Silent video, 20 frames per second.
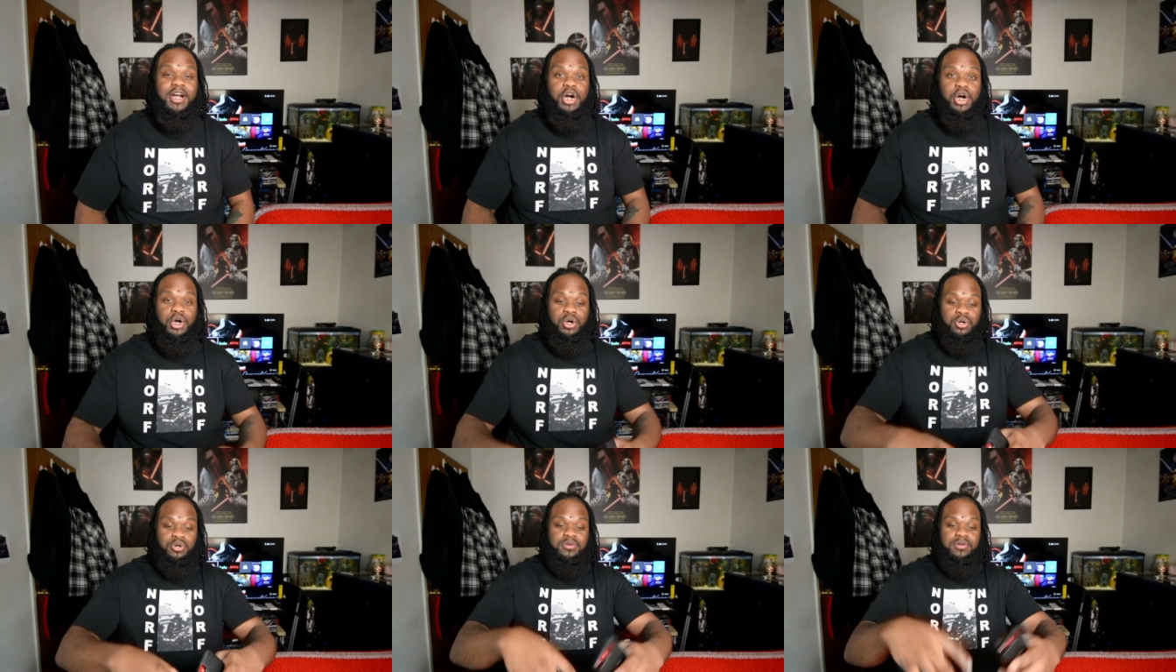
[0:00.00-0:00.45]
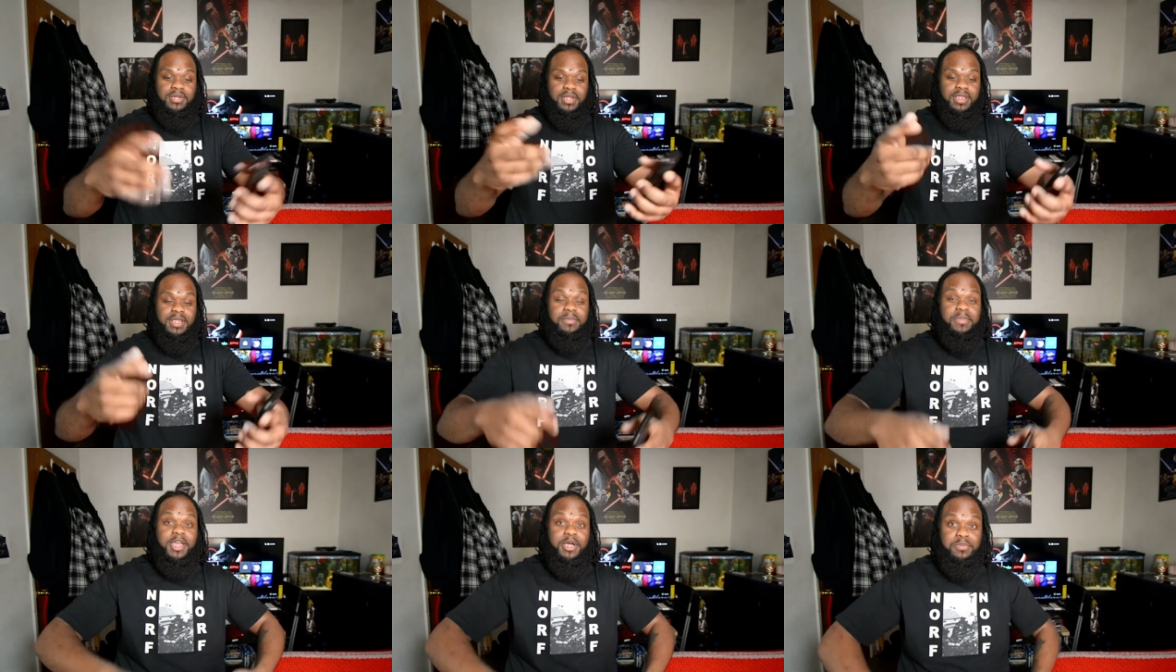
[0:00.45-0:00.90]
oh,
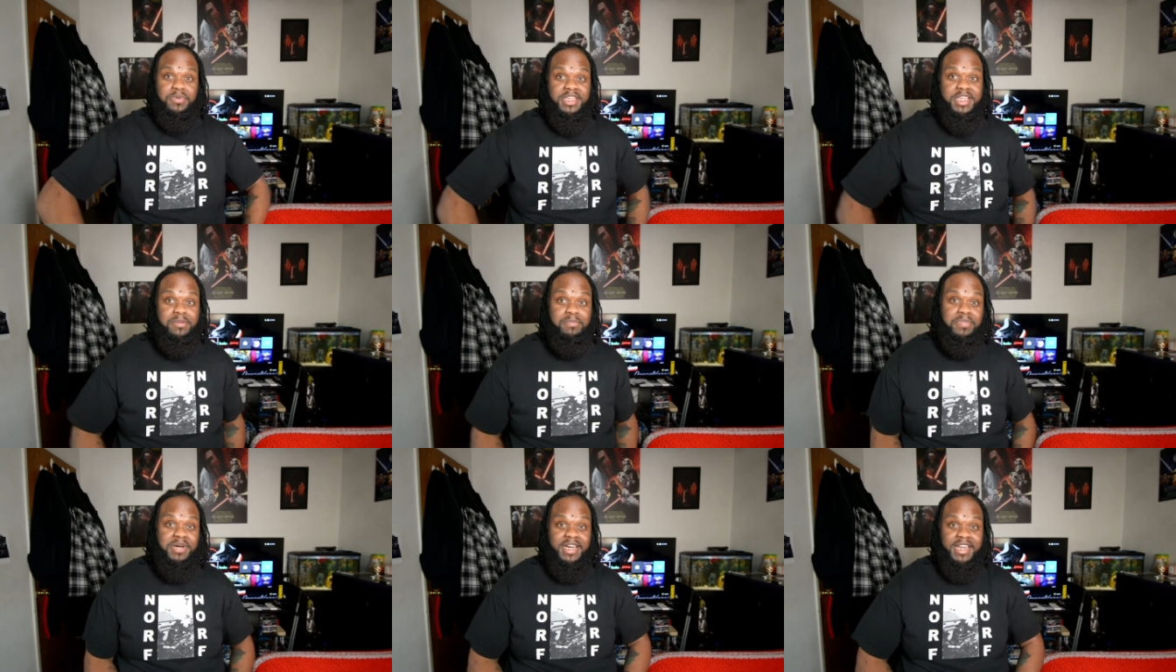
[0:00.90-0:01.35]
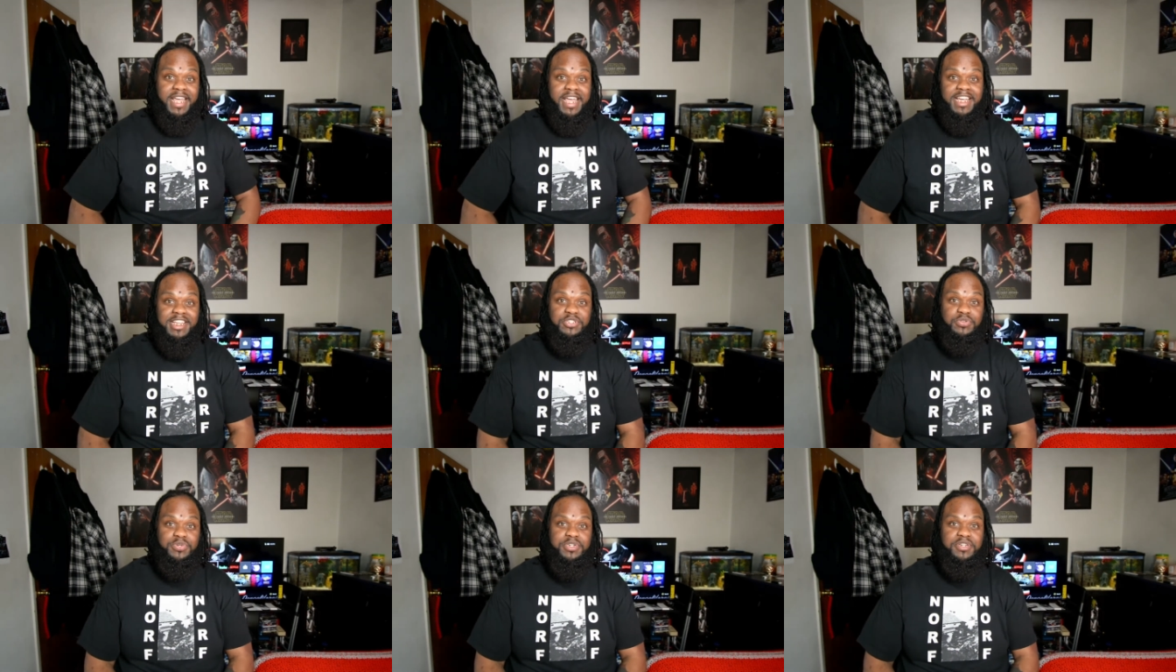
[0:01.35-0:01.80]
let me help you get butt
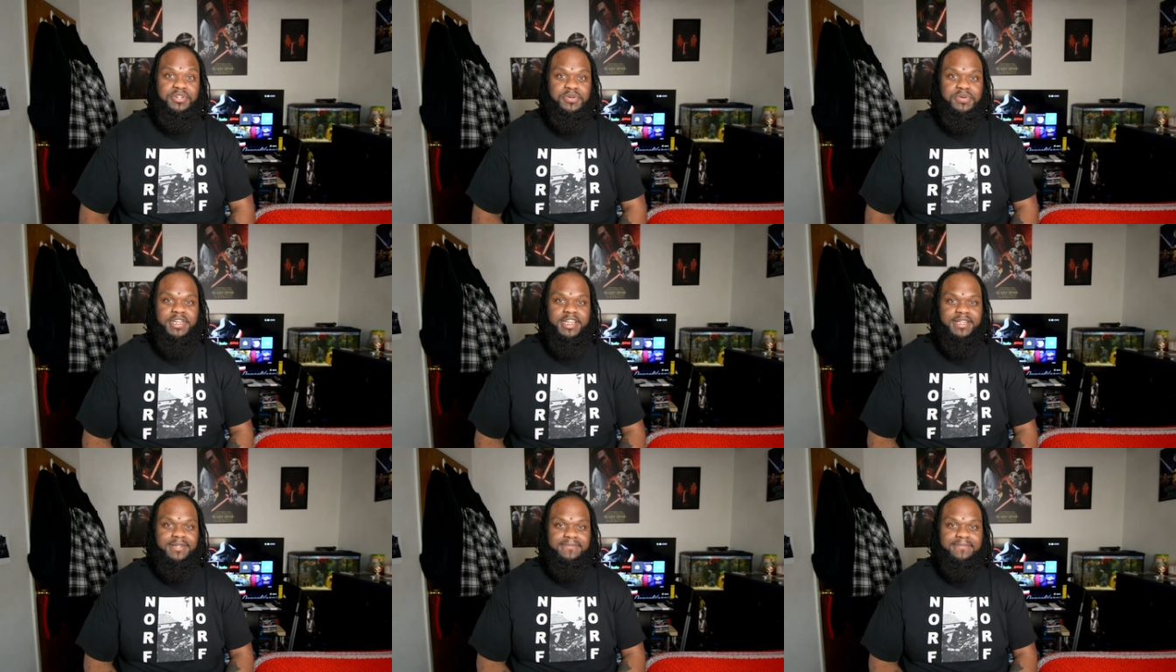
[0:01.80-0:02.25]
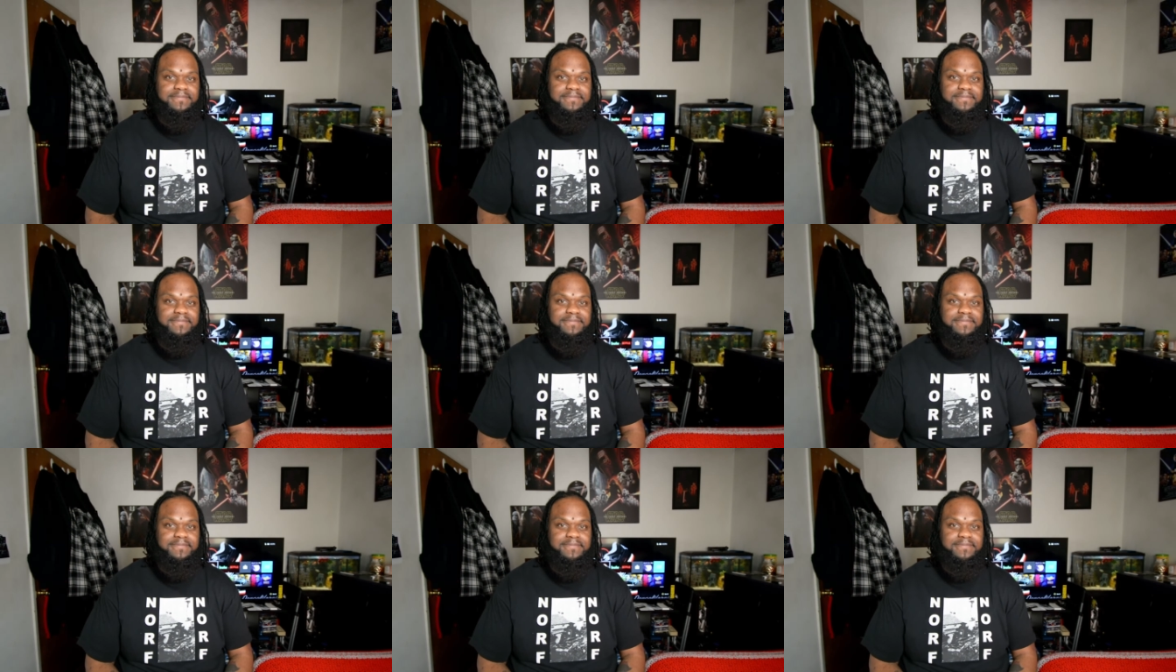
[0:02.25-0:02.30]
ass real quick.